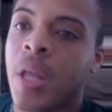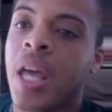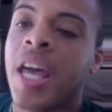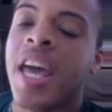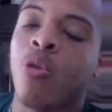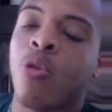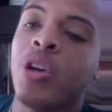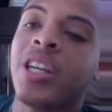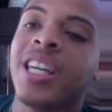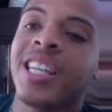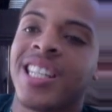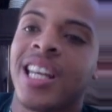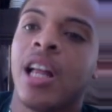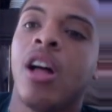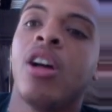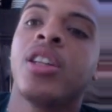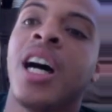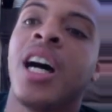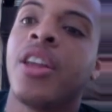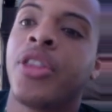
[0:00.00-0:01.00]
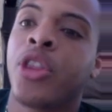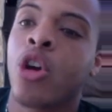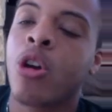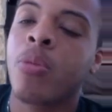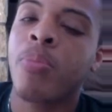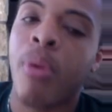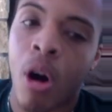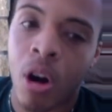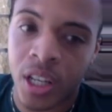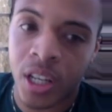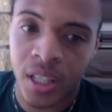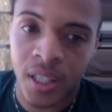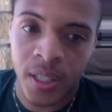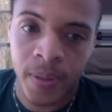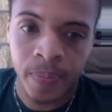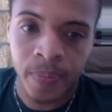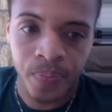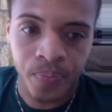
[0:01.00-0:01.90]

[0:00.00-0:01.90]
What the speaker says: and we can sell it to third parties.